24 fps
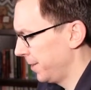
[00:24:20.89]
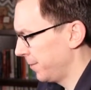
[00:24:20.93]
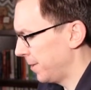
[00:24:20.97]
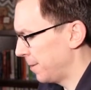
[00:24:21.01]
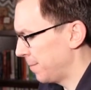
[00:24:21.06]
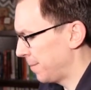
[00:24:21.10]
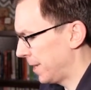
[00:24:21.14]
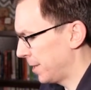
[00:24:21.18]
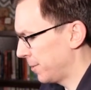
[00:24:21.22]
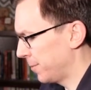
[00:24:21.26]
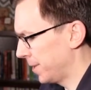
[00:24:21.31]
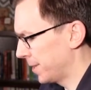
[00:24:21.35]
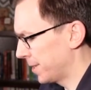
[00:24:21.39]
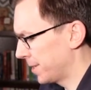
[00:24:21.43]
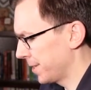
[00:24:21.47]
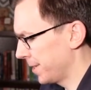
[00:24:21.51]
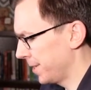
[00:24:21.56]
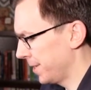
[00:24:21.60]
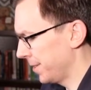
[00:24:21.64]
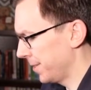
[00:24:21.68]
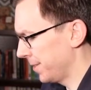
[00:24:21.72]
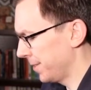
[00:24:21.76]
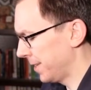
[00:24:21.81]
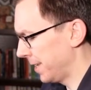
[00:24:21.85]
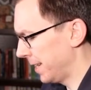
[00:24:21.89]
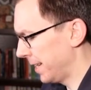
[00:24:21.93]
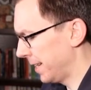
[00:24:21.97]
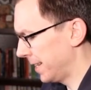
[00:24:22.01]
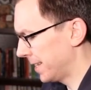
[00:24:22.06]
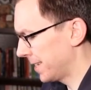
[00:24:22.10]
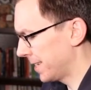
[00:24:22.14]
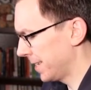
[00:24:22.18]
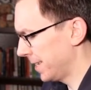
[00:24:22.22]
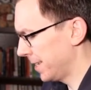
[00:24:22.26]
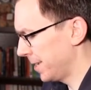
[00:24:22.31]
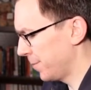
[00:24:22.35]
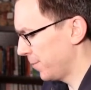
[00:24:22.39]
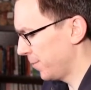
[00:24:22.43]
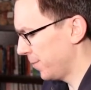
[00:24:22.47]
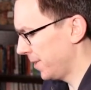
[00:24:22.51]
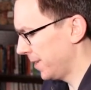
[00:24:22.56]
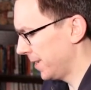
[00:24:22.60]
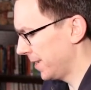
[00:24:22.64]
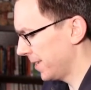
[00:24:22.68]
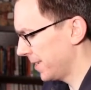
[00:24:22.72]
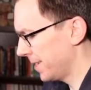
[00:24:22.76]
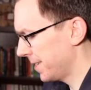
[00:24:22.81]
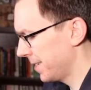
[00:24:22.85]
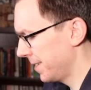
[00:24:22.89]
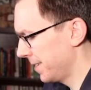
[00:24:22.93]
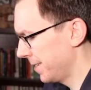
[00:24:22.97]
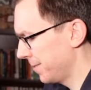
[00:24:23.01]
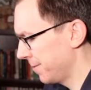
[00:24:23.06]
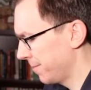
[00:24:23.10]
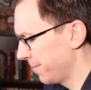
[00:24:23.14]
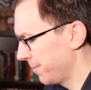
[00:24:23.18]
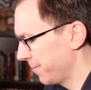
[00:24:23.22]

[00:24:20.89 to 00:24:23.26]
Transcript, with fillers: we might want to know that um, what